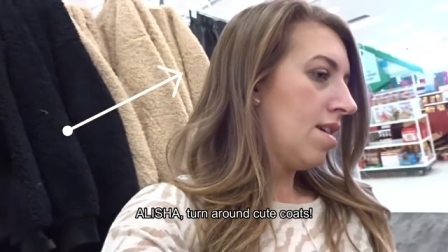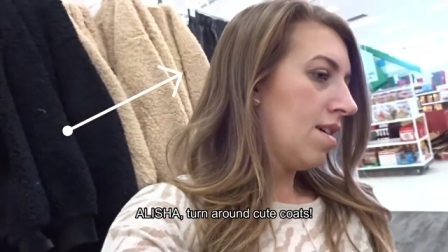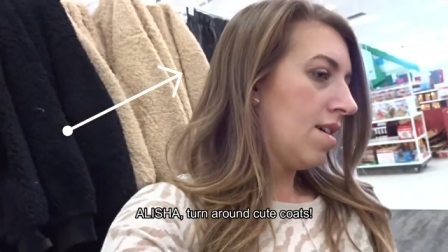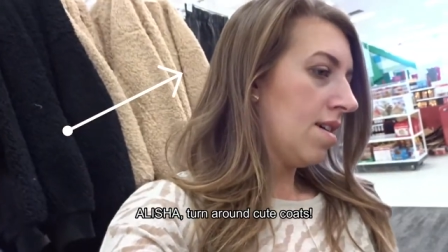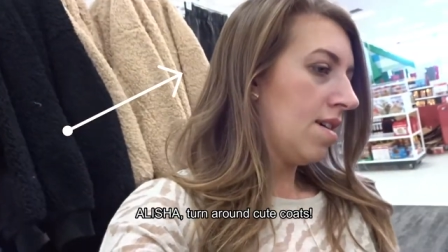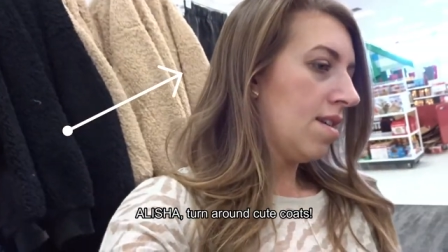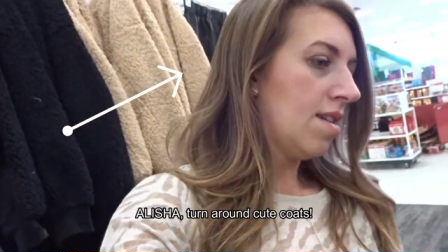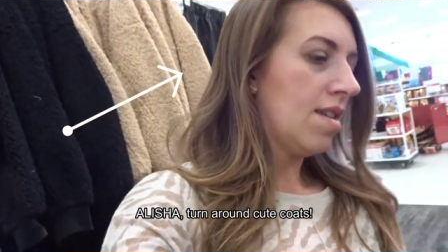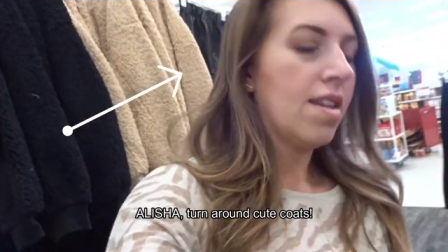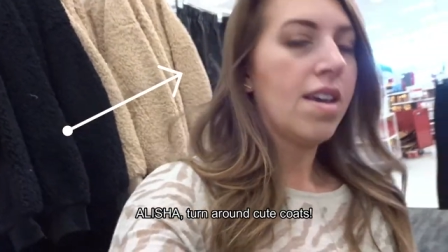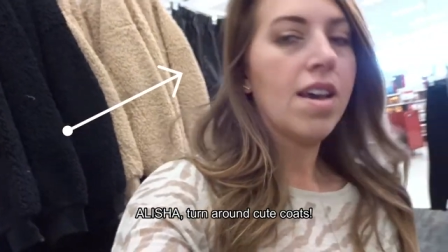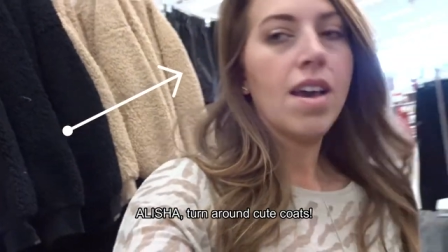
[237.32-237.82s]

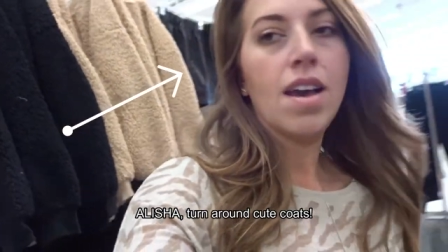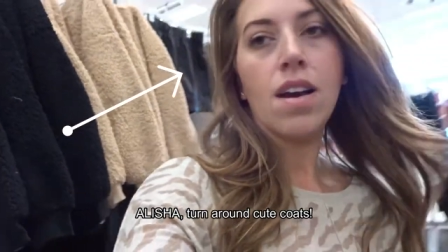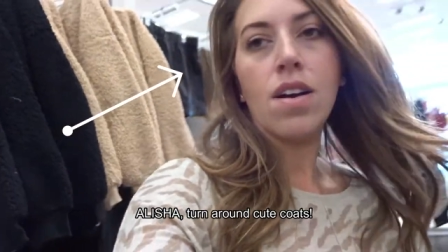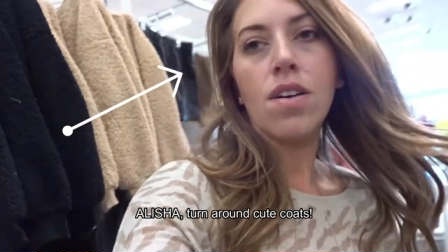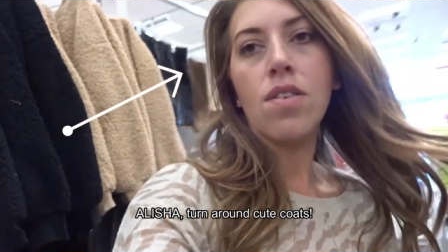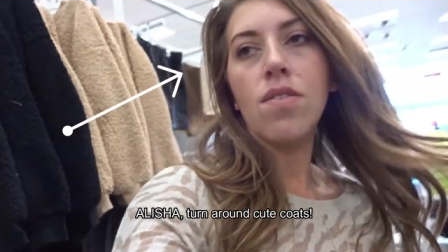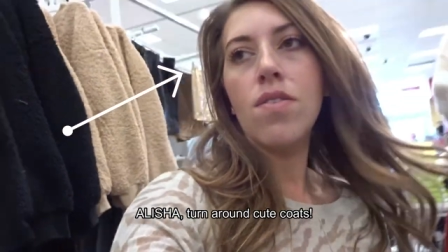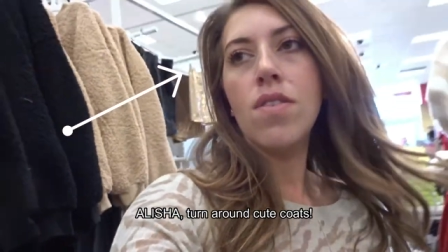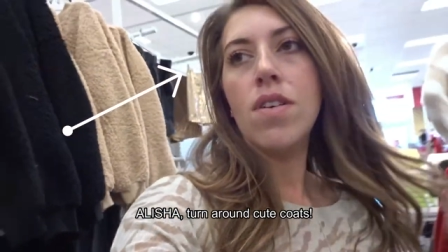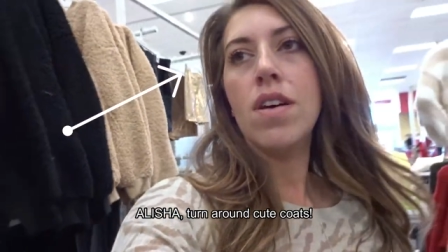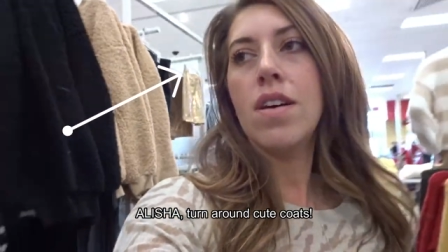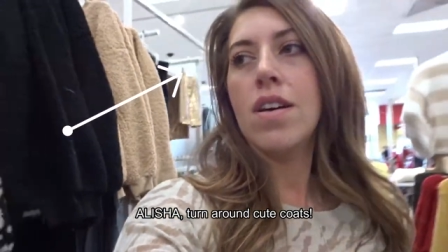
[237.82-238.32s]
and
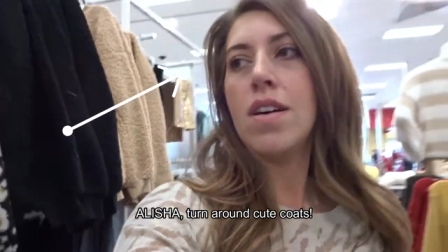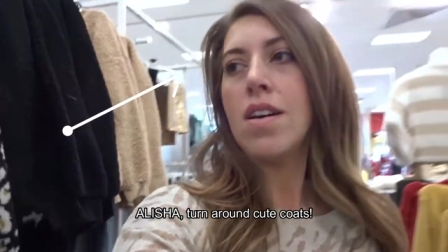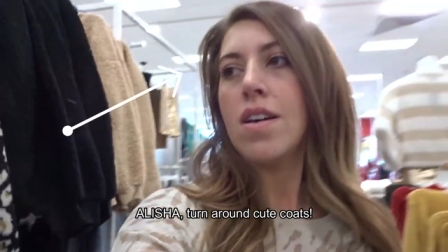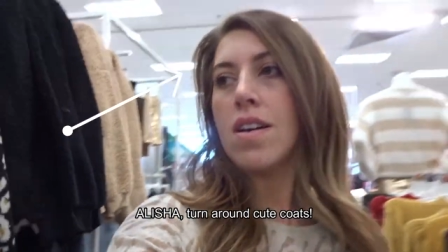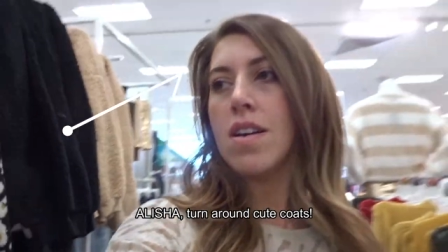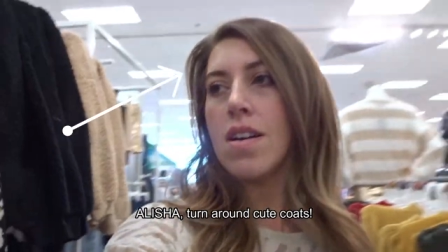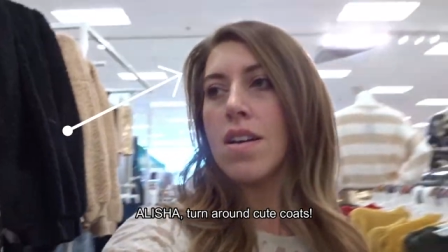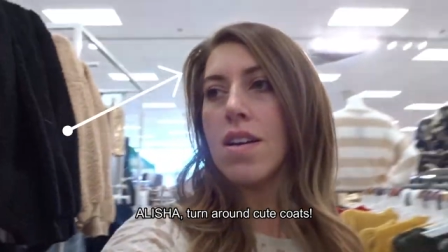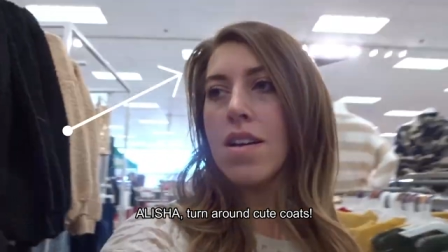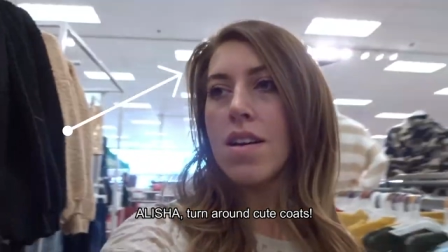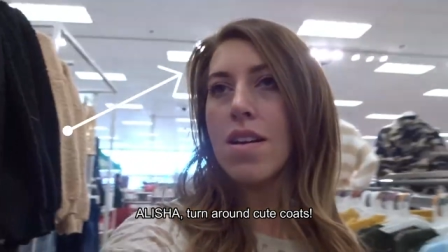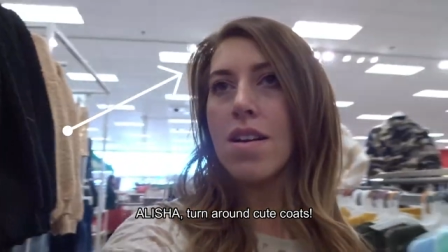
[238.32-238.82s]
now
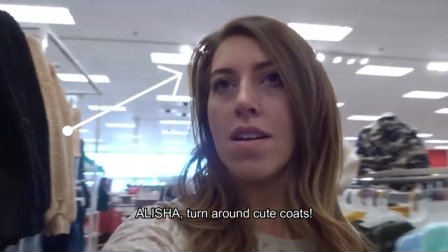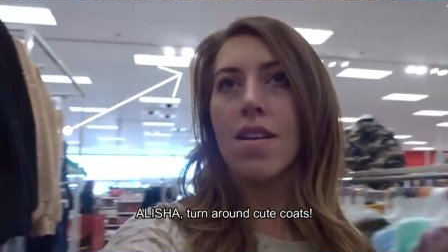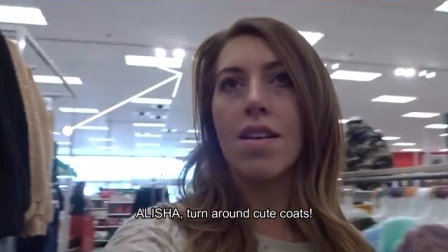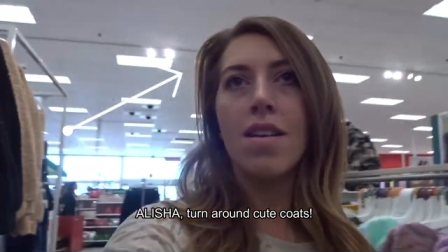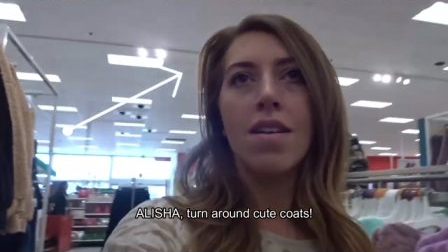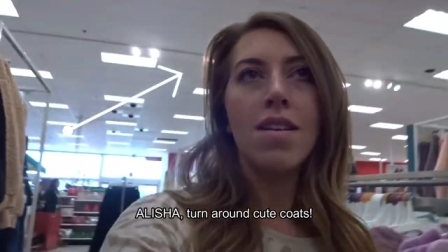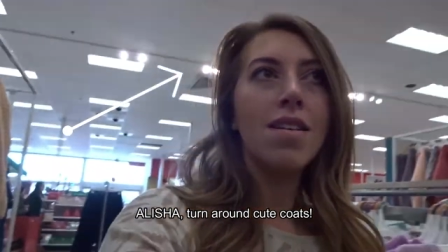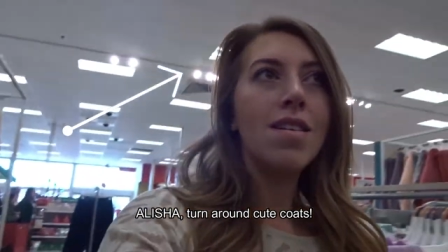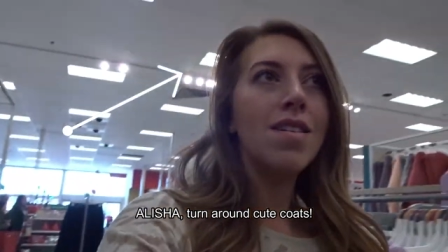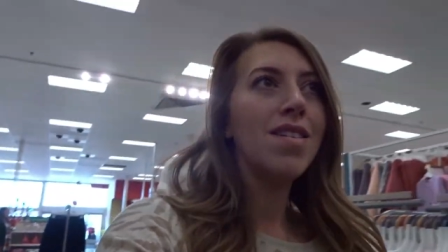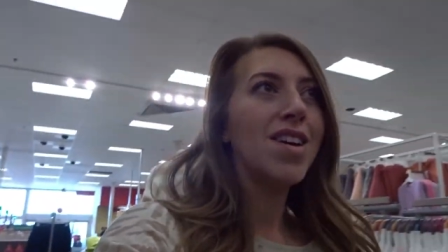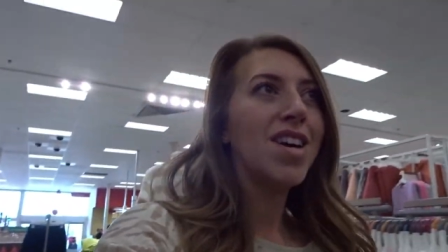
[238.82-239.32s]

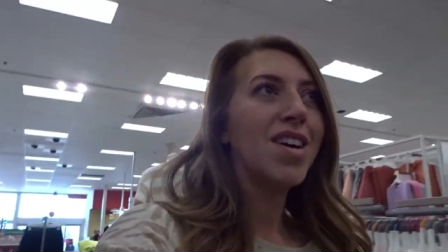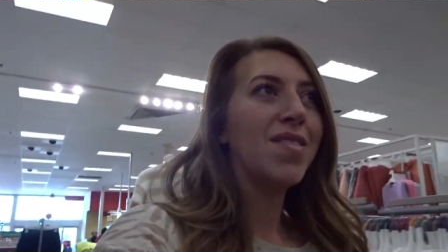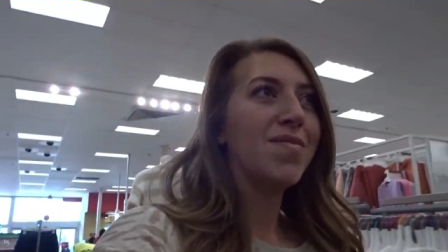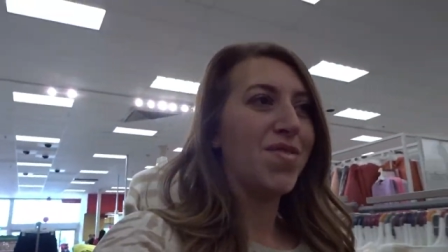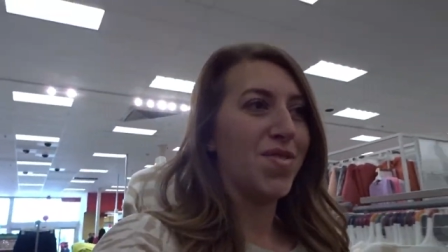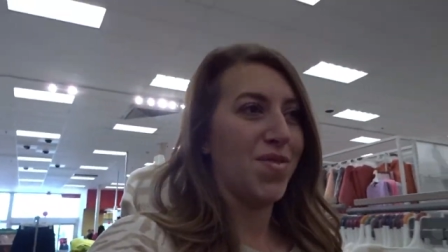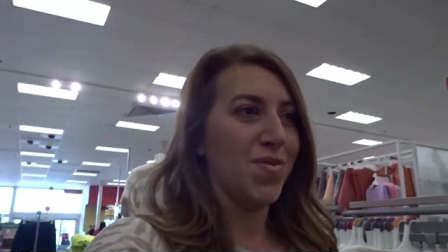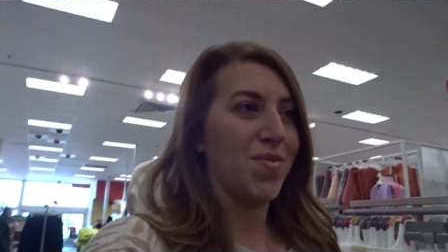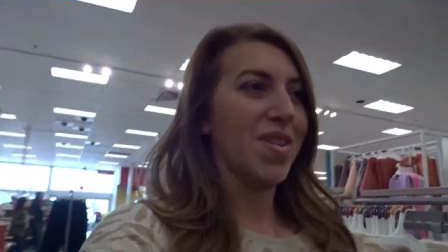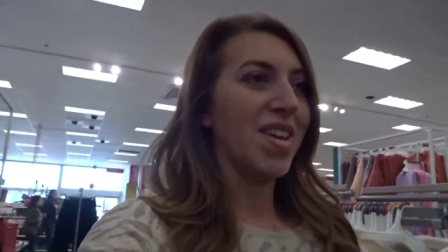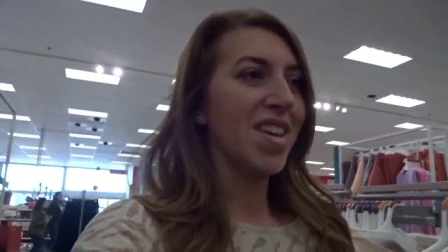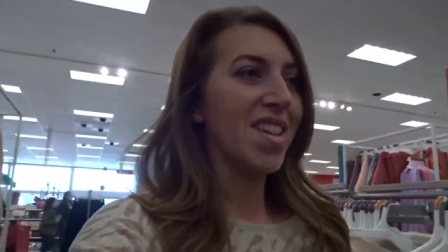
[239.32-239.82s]
I'm
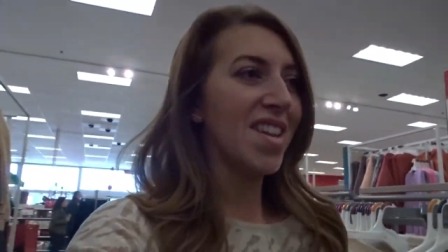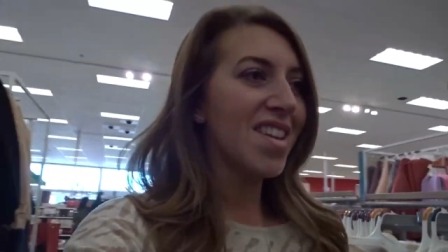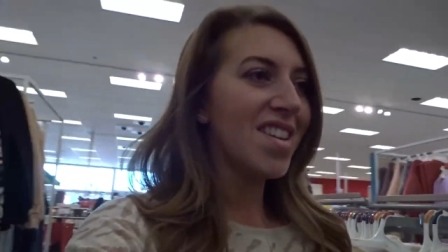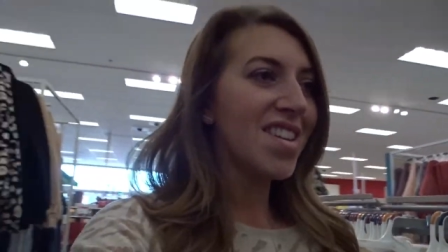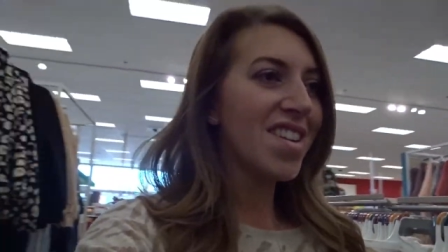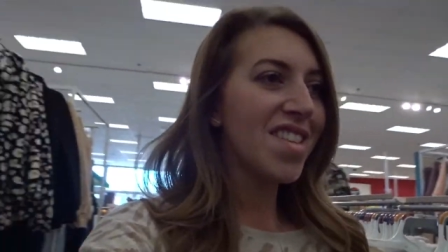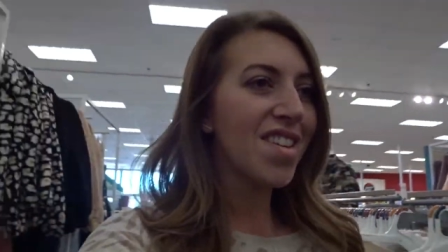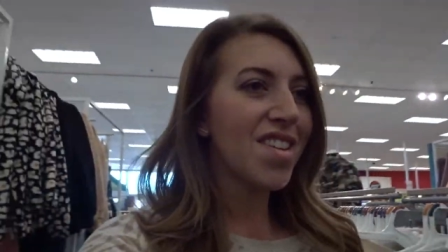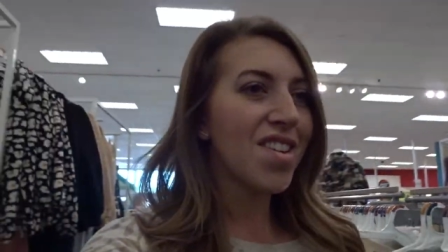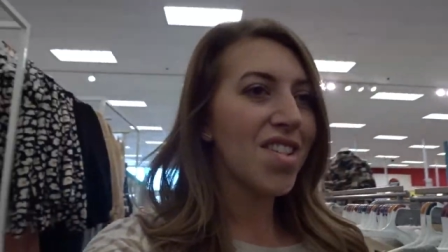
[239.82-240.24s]
swinging into the